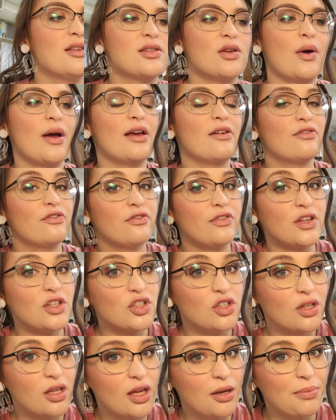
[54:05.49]
So I
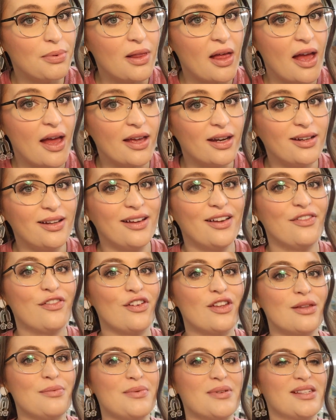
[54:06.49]
officially applied
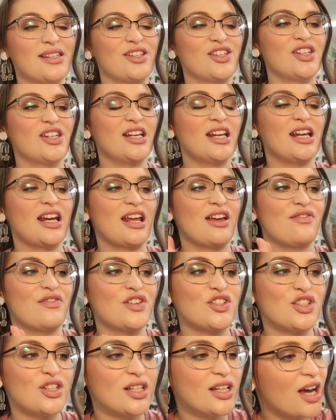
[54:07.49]
for the position, and I
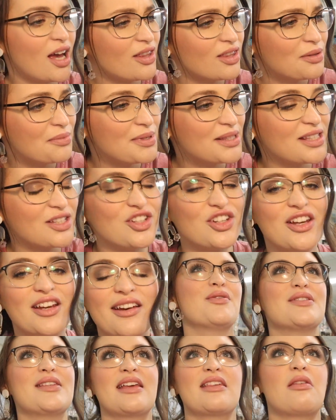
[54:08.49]
officially got the position.
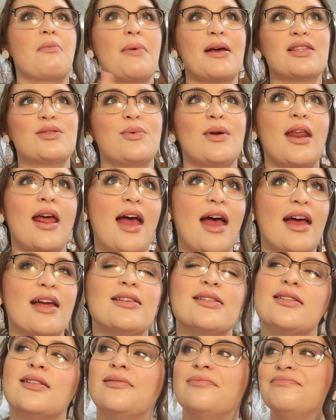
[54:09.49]
It was like the best way to
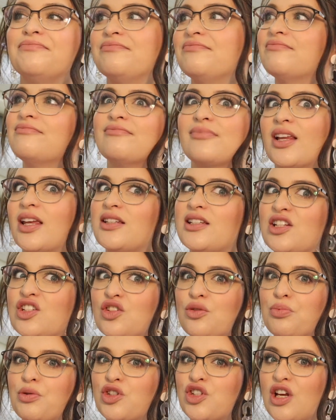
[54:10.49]
end
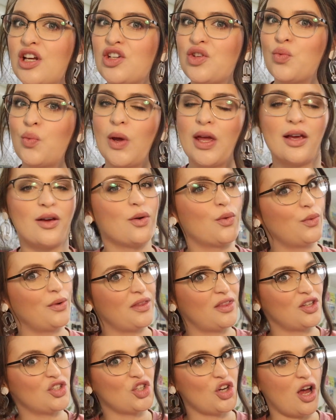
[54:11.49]
Teacher Appreciation Week
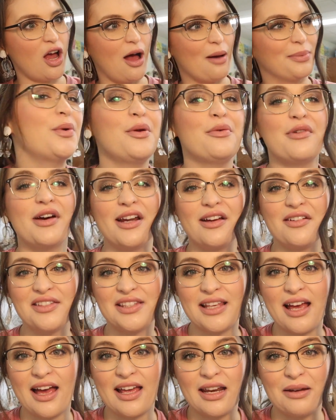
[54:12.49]
with a job. We went
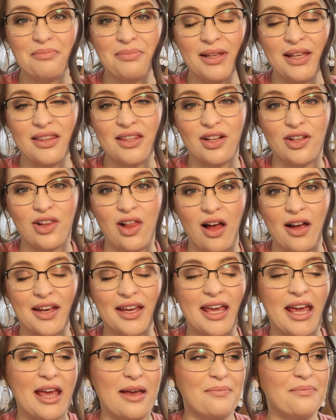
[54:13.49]
outside and played the
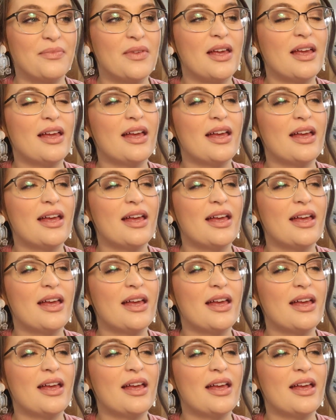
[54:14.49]
clock game.